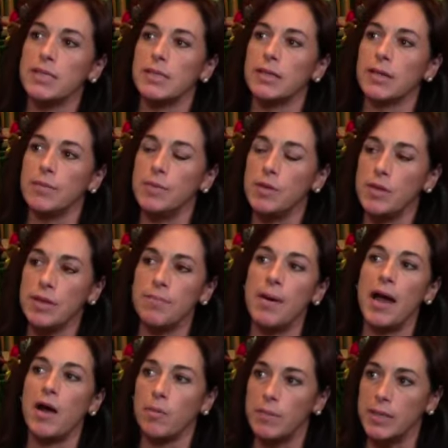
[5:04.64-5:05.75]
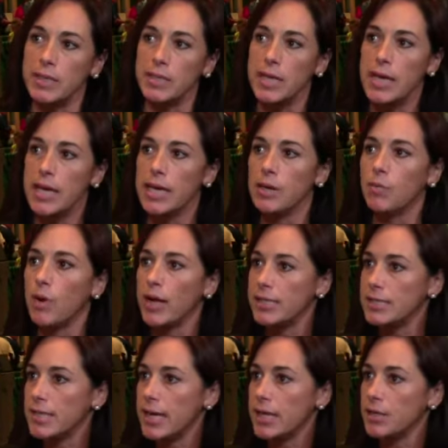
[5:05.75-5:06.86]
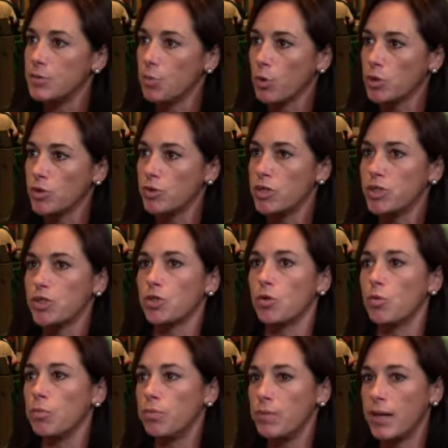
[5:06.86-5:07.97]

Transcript: and community empowerment in ways that more traditional